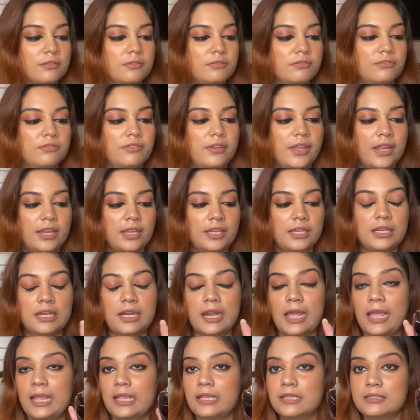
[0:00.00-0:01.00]
very
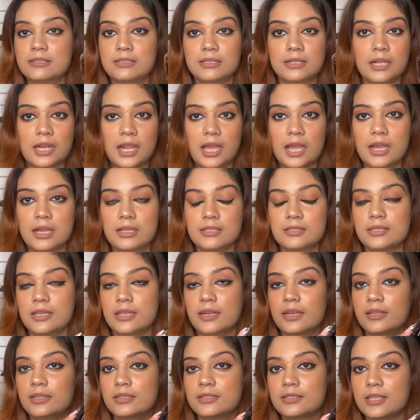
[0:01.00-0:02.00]
nice glass
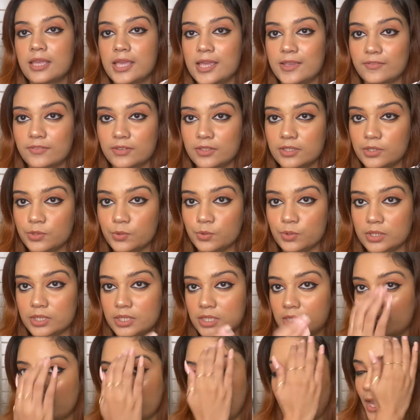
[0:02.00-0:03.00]
and it's heavy
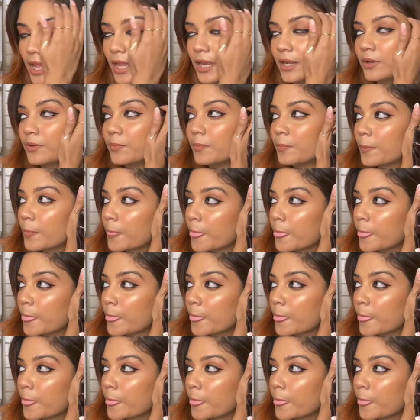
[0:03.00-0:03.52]
duty, and